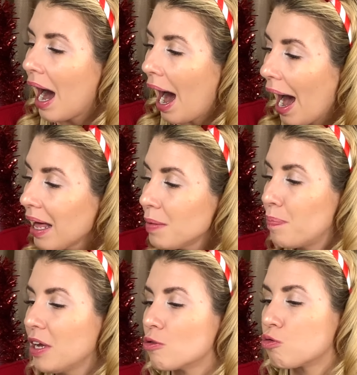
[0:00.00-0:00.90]
I'll
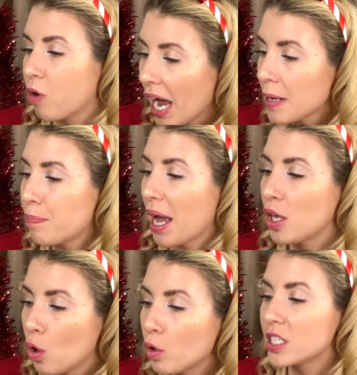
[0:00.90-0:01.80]
be right by
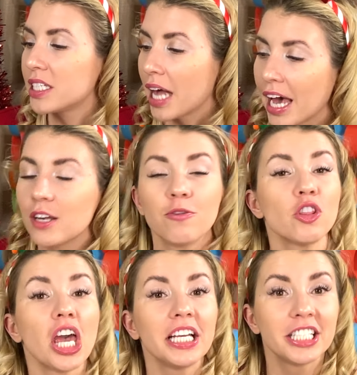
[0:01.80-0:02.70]
your side for
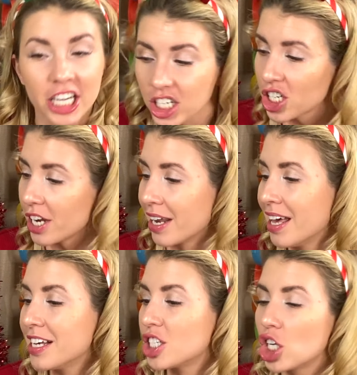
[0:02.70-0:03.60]
the audition,
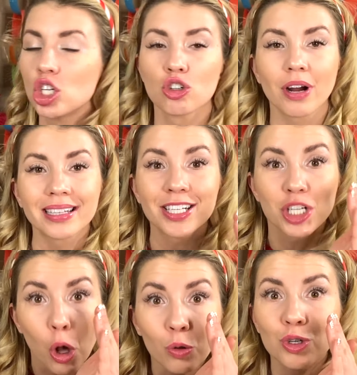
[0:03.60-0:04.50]
Cinderella
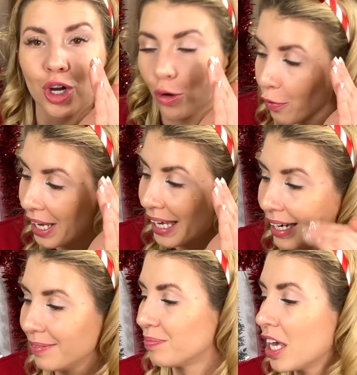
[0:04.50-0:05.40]
told
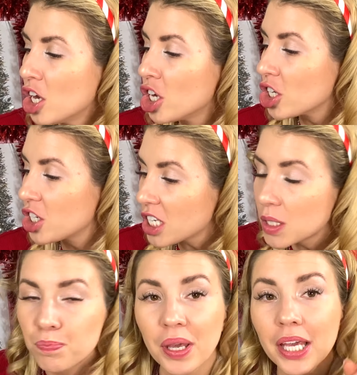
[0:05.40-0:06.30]
Corinne.
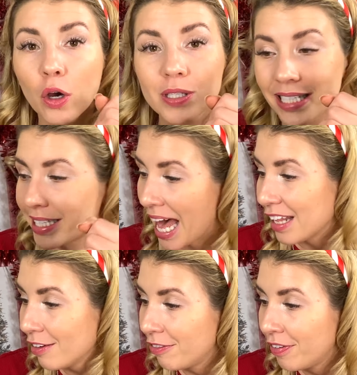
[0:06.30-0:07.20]
Just be
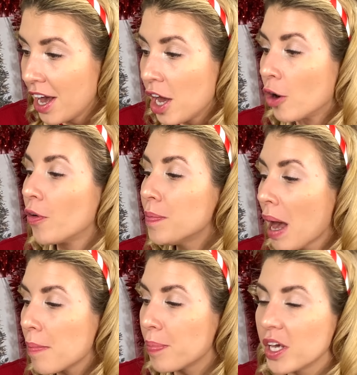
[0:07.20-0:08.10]
yourself.
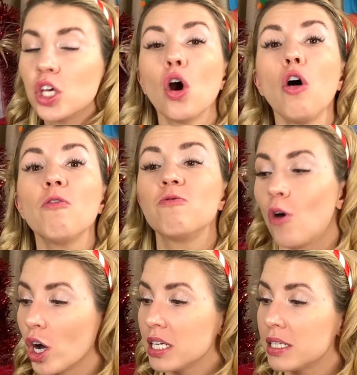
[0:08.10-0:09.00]
Remember, your
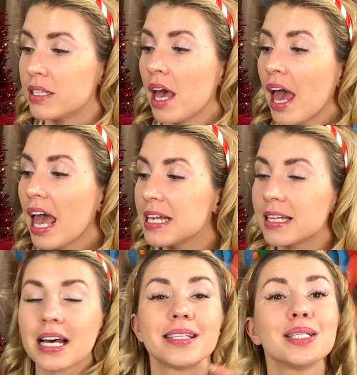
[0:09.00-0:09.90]
voice is
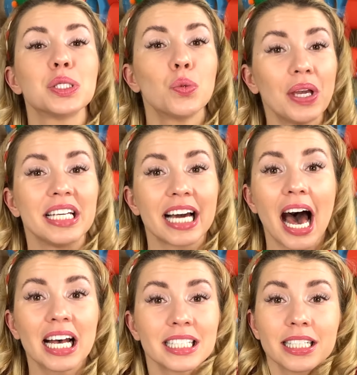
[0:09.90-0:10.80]
as sweet
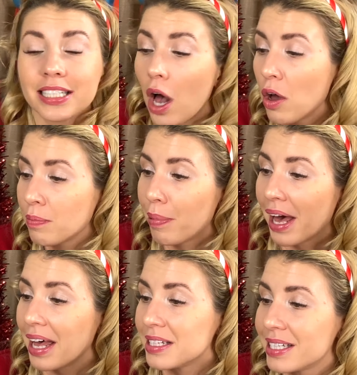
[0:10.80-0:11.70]
as a
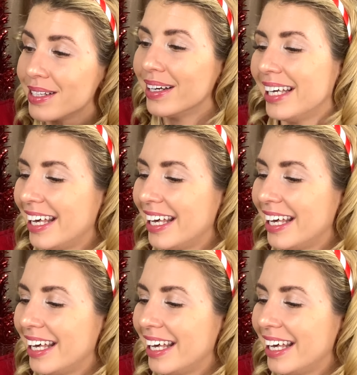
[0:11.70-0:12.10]
songbird's.